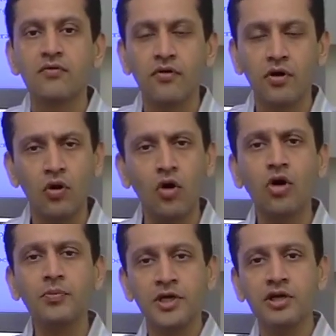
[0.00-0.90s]
for a
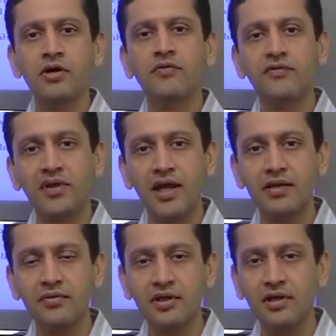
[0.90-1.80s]
long period of
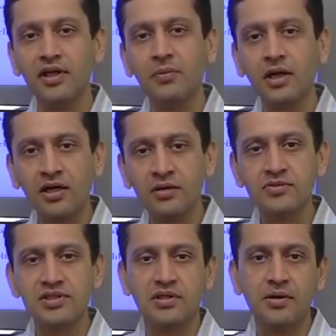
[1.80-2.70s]
time, it
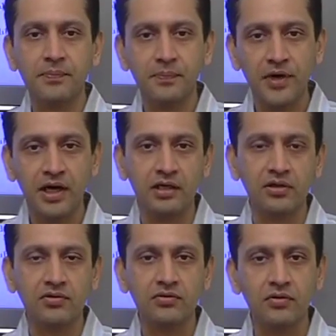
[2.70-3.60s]
becomes
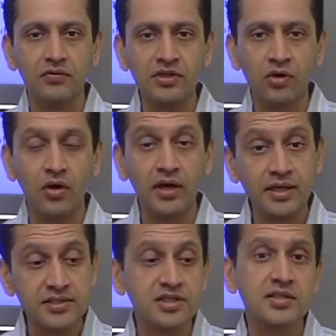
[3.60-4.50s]
part of the
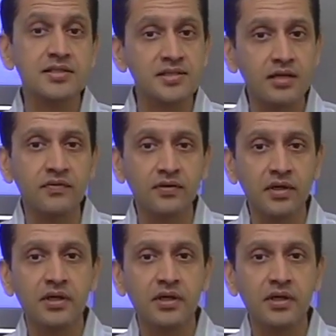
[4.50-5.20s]
organization itself.